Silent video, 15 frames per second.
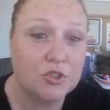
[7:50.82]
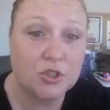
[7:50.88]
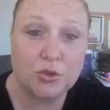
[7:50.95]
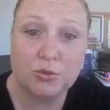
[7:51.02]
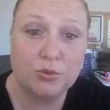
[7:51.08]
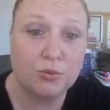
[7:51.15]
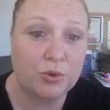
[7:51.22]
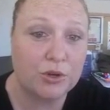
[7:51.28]

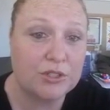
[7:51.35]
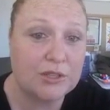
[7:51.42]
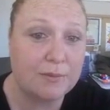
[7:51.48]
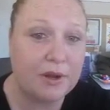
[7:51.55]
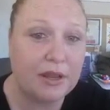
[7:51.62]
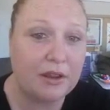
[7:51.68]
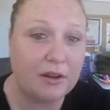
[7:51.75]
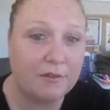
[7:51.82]
to where
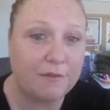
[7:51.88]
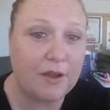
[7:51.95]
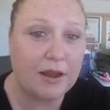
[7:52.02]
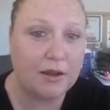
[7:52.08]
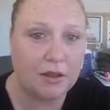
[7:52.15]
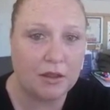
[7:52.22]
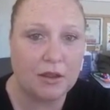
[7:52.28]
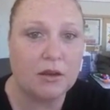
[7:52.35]
somebody can
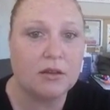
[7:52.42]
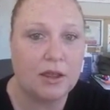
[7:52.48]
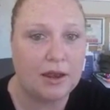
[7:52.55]
find it